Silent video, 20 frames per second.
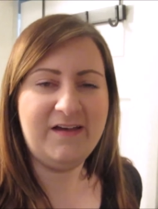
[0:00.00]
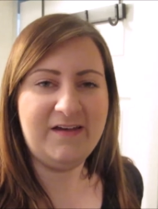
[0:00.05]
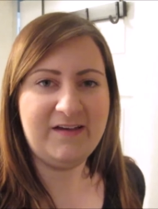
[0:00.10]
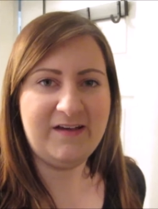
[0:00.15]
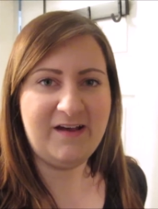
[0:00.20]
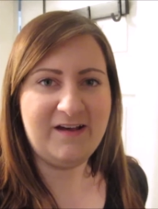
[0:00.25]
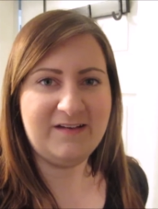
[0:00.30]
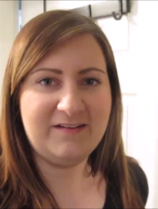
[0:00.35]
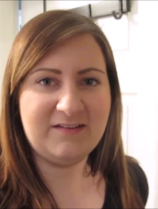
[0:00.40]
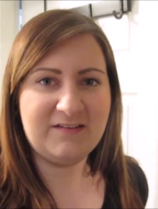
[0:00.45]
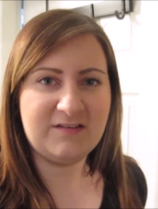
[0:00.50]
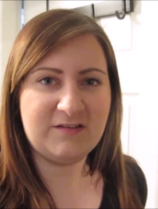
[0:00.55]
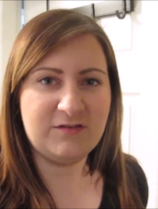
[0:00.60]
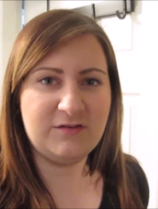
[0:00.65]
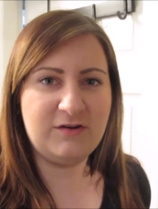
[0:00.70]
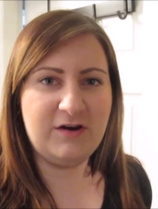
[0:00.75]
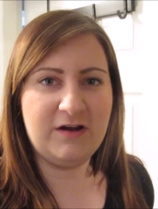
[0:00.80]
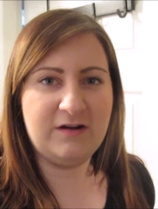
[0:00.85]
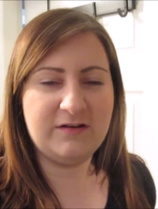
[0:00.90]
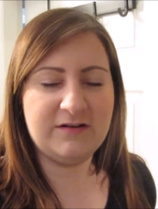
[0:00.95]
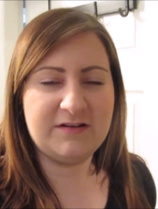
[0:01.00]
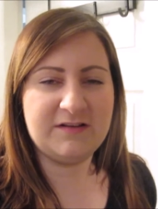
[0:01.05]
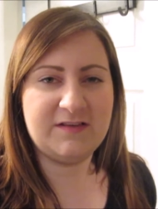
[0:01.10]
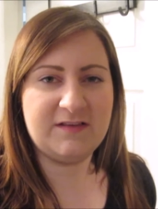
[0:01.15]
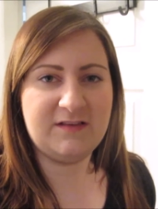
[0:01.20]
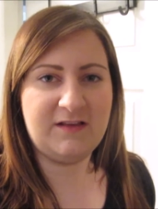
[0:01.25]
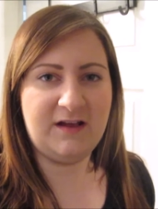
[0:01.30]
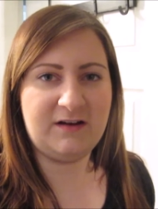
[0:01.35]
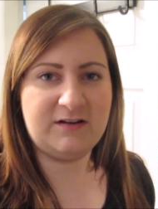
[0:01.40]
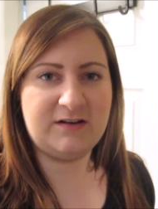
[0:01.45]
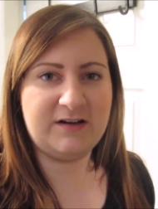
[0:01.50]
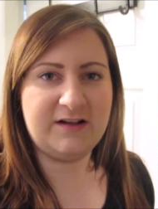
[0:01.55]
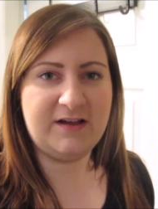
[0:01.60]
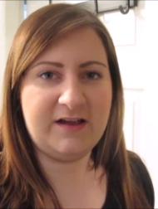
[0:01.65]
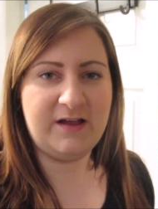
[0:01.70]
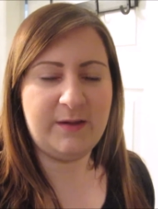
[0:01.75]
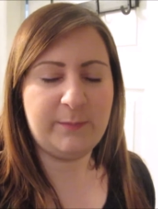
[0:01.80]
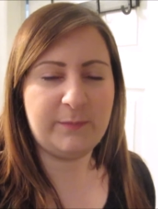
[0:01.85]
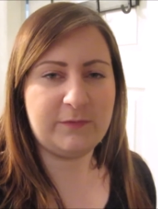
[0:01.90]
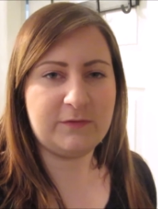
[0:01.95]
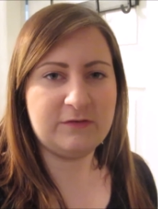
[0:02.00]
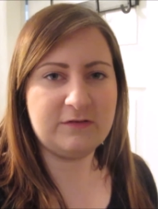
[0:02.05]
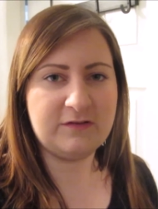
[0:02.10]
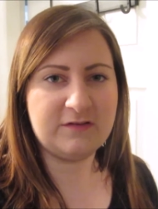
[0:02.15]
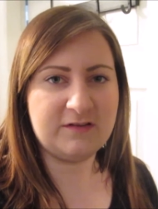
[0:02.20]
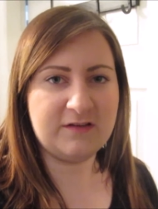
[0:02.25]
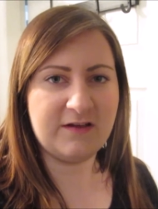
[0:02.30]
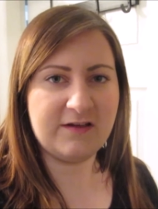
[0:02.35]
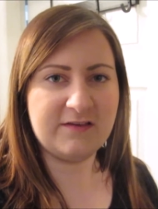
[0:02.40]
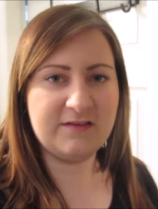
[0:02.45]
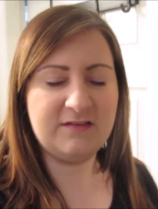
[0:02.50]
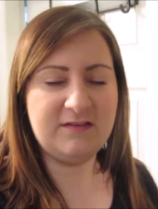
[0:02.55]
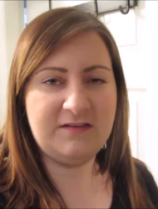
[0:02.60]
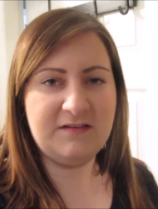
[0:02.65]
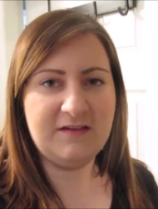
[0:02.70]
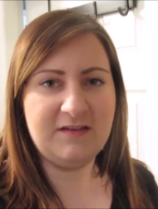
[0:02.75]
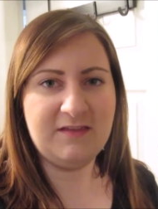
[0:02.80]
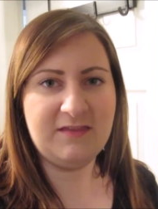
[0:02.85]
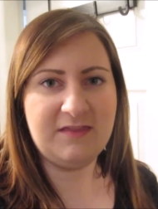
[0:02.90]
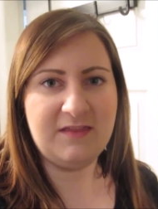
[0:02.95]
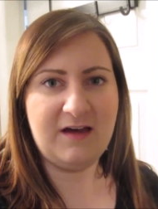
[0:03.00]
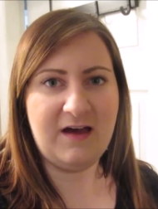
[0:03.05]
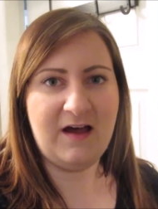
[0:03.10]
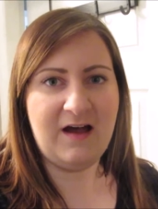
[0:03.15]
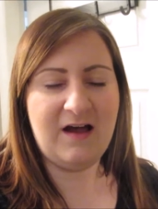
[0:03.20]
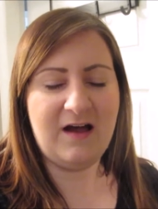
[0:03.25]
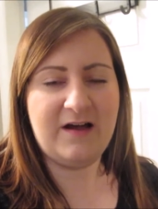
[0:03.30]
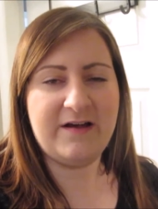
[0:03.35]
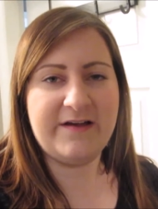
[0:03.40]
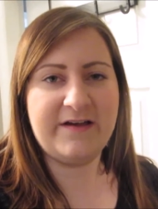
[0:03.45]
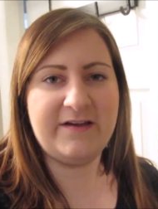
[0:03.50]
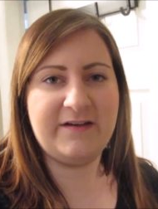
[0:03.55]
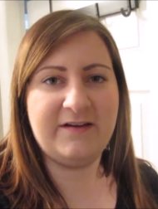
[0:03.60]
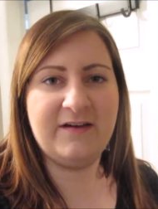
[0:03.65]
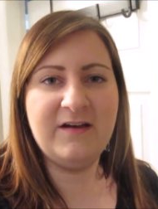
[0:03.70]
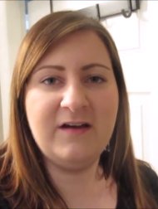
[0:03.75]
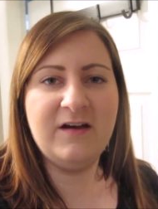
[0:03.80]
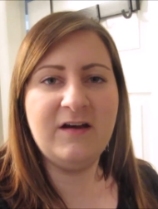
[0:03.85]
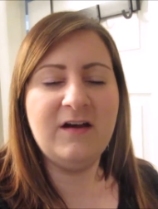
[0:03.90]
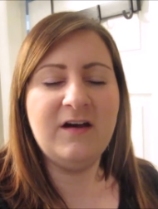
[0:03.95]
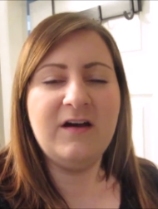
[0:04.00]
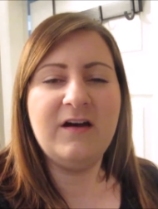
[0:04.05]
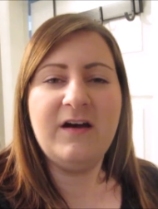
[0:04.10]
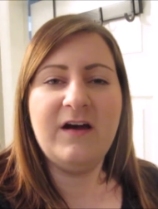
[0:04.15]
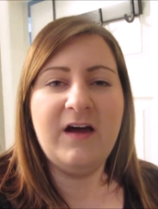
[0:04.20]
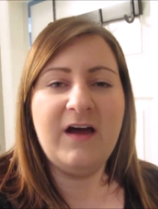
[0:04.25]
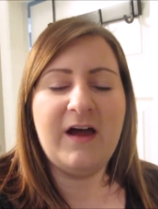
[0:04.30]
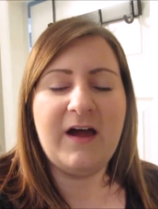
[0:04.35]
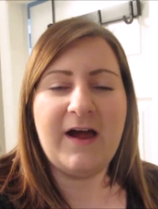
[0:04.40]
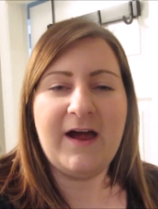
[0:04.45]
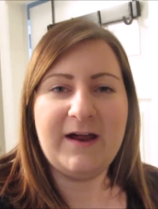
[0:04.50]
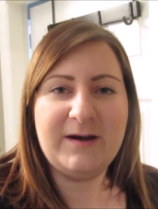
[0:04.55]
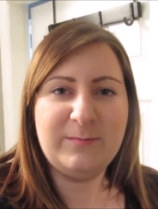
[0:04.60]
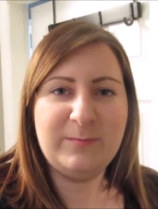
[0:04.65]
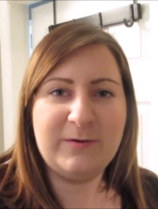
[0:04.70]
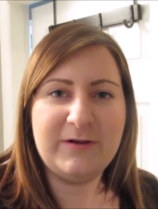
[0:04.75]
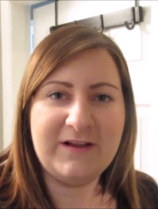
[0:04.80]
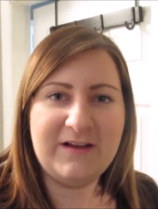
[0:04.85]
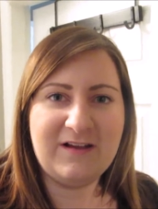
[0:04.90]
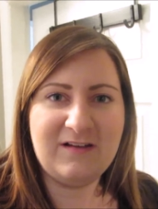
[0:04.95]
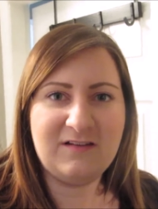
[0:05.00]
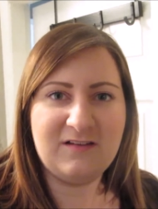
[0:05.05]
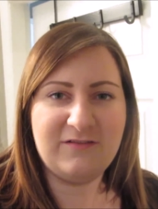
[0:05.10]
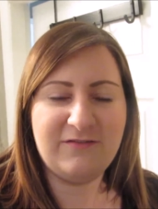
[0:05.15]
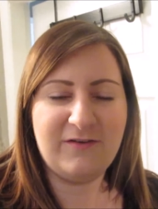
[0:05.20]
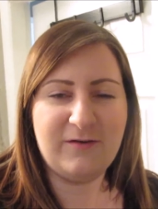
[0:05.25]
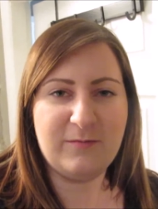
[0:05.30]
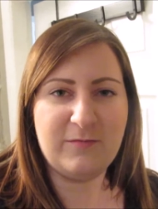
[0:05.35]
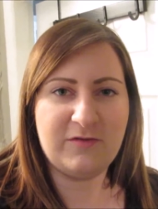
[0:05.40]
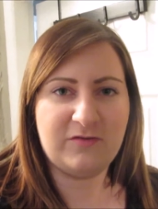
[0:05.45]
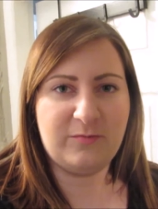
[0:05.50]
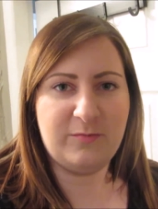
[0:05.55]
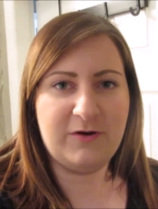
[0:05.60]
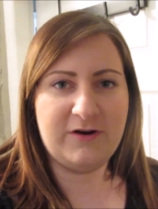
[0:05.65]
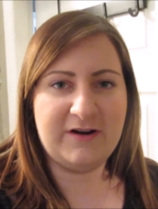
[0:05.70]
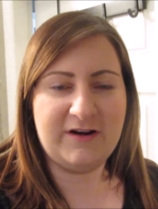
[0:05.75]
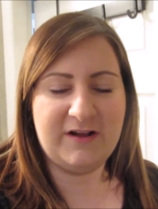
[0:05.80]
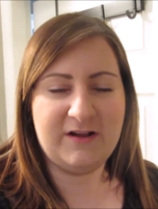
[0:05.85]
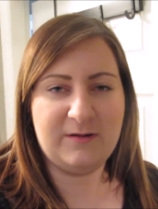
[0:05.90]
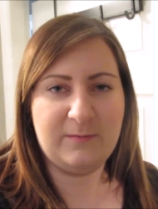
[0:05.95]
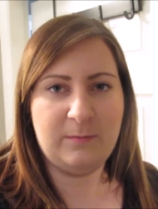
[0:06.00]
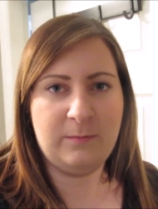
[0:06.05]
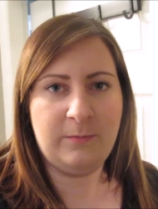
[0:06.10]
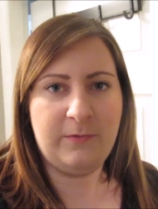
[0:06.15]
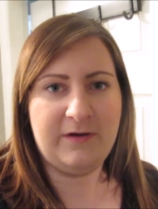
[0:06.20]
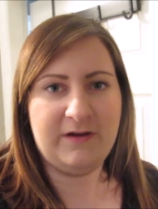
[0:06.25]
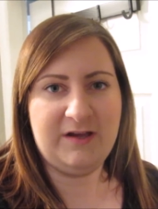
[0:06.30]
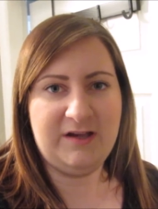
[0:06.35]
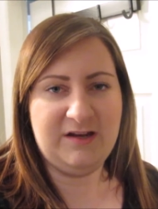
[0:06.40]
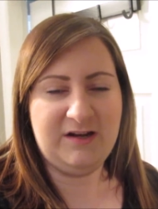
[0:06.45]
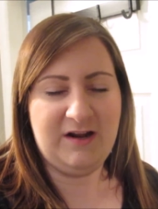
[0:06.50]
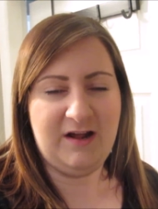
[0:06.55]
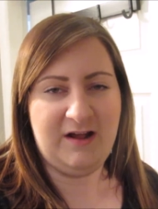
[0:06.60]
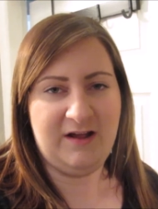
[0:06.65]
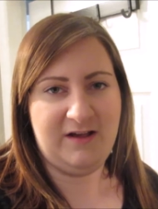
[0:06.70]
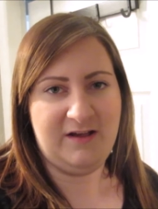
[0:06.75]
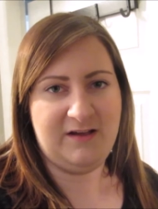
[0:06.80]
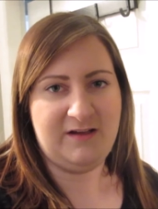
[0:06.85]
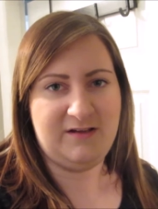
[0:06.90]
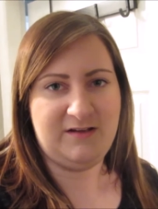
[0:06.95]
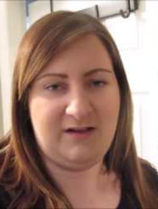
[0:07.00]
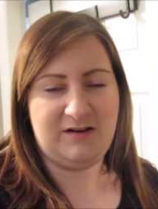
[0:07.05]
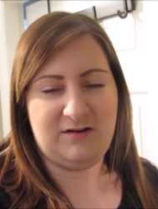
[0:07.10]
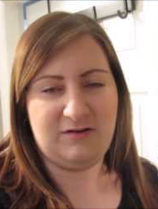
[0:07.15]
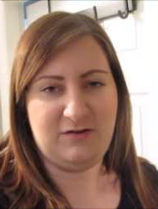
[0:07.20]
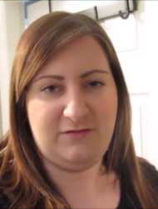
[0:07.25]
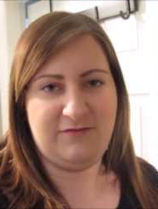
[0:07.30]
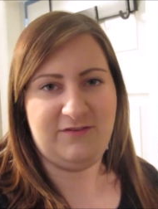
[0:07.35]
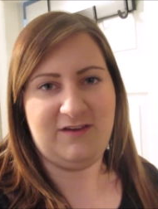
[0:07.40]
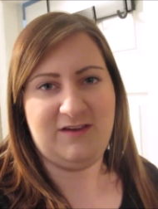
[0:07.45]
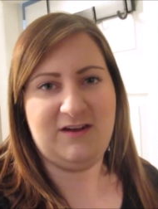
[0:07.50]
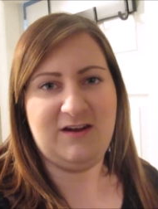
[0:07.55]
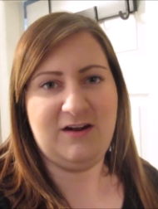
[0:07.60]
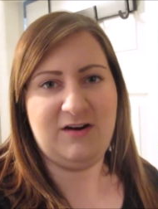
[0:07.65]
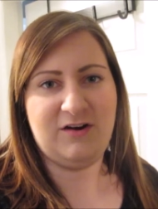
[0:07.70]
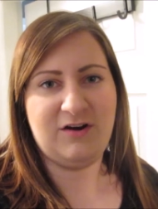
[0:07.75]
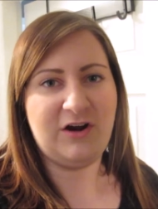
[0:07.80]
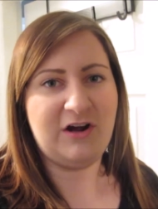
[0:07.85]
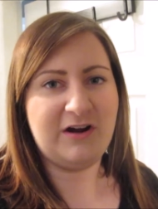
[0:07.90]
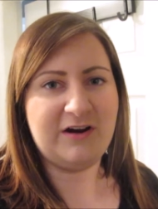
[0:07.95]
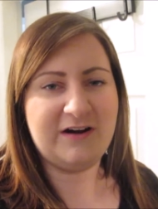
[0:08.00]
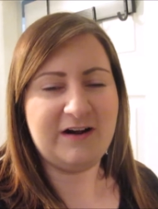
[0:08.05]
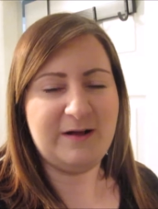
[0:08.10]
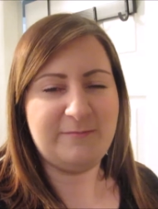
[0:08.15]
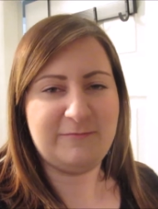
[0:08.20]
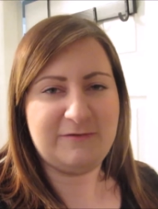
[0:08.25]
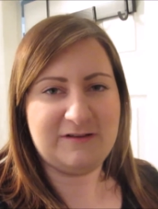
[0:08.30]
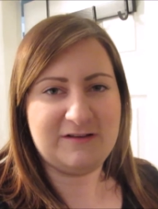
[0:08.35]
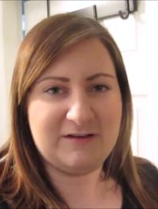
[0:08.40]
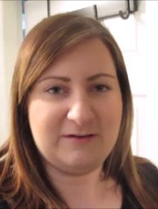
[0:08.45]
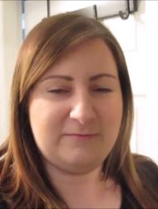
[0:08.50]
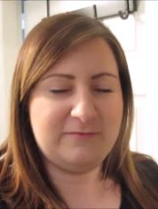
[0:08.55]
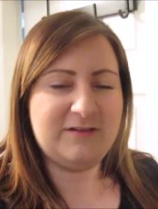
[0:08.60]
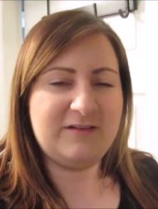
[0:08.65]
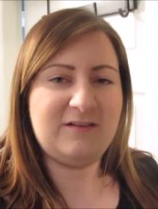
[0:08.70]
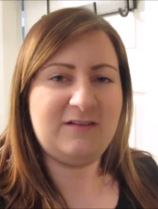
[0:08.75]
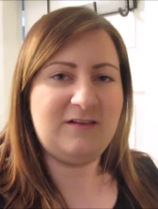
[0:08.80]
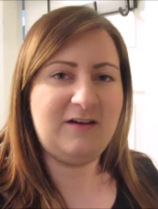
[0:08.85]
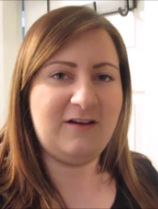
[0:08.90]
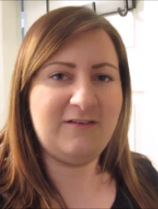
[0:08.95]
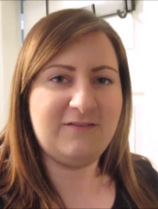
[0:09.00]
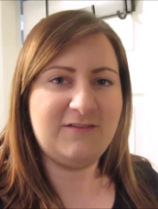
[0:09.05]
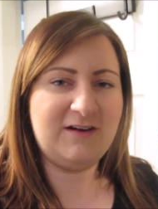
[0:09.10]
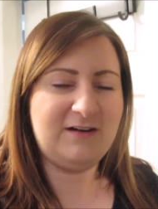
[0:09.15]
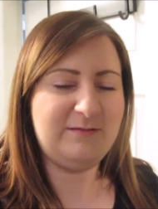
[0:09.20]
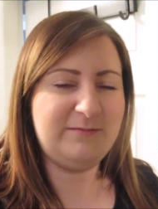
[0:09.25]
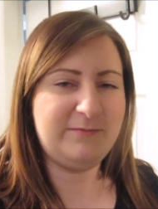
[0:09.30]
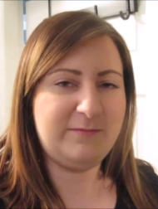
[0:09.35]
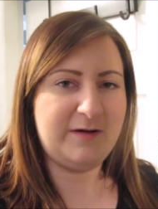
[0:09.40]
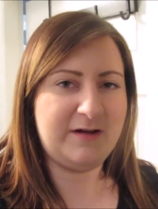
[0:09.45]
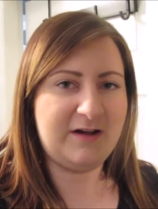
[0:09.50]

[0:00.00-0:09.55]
Hey guys, so now it's Saturday, April 16th. I had planned to film this morning, but I, I don't know if you can hear or not, I'm a little bit stuffed up.